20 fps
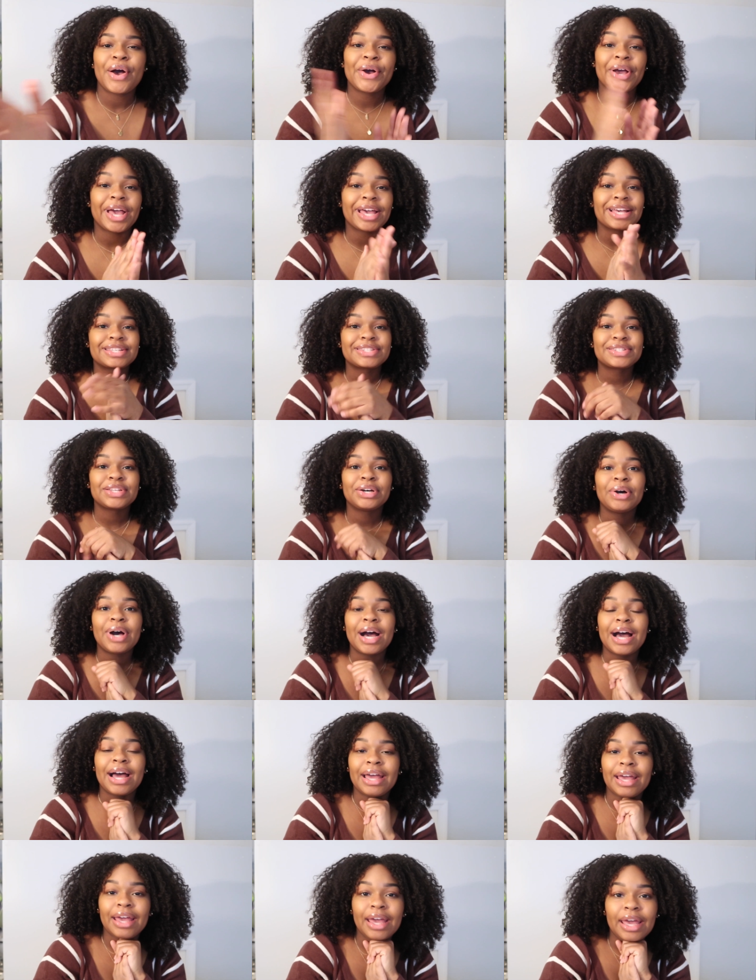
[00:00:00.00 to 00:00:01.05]
Okay, so
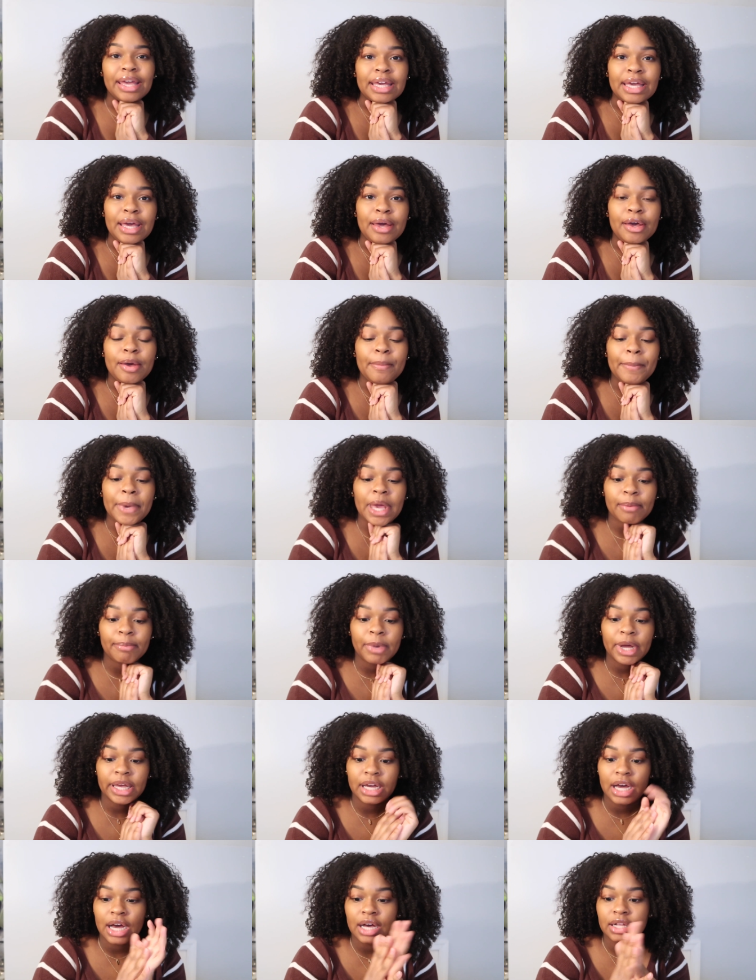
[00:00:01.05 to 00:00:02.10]
I am a
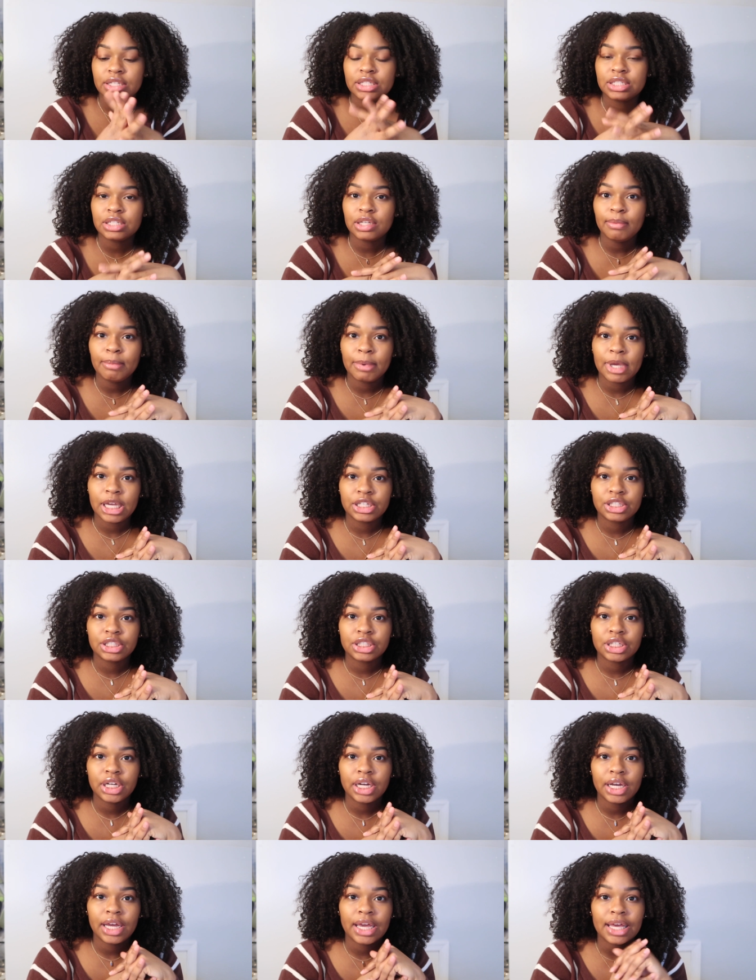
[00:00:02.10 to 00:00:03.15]
biology
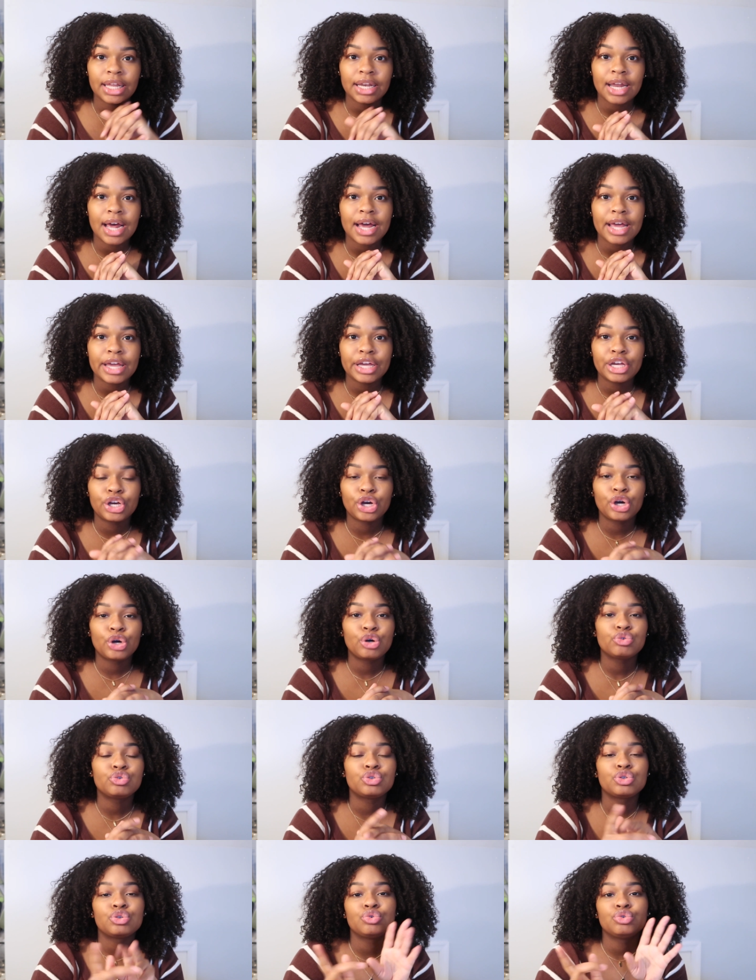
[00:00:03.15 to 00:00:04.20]
major and I
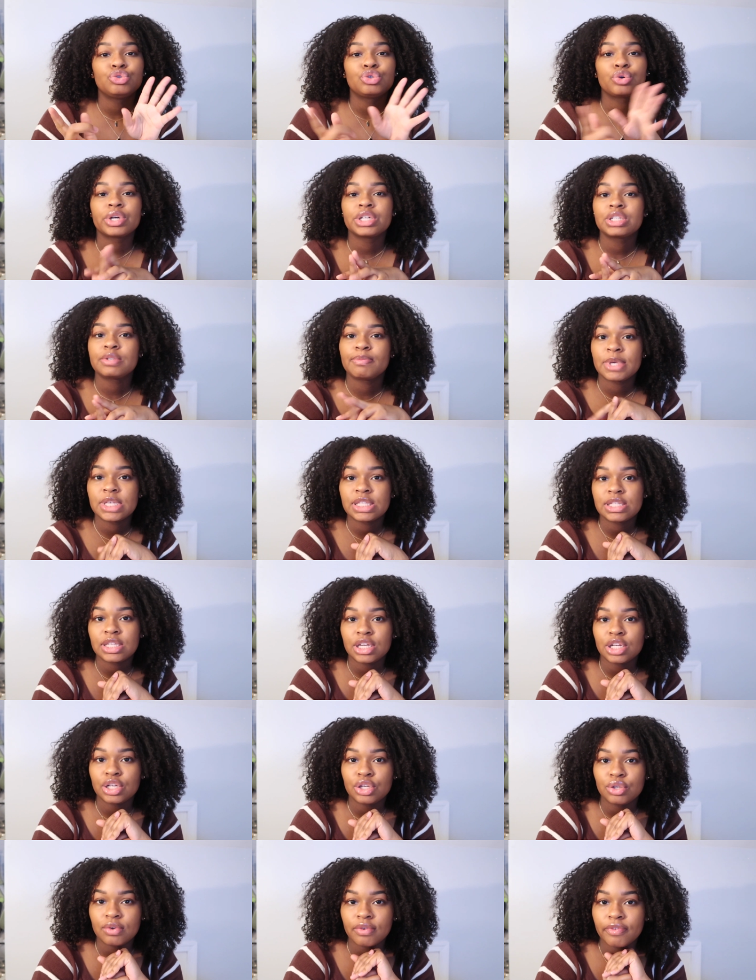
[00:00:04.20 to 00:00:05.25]
go to George
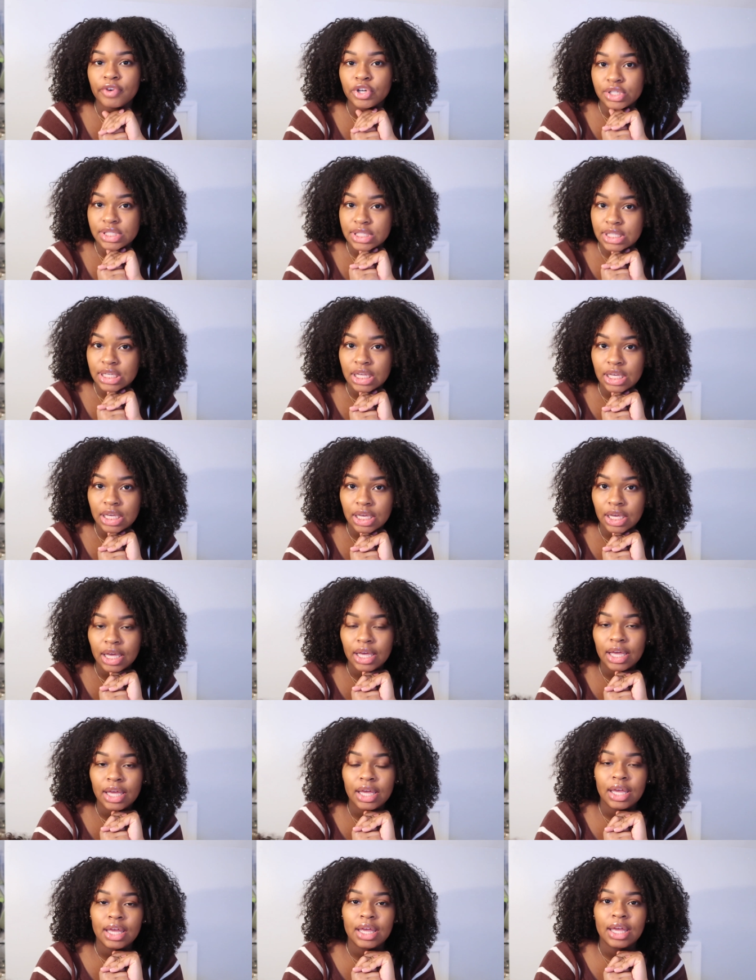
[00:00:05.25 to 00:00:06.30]
Mason University.
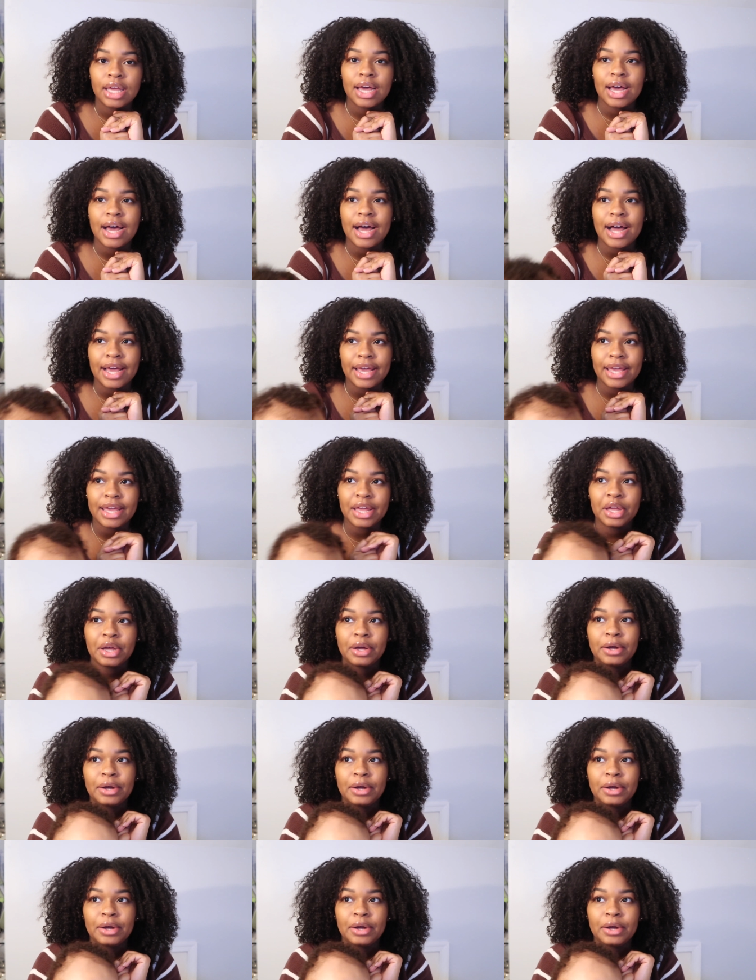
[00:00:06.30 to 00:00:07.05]
I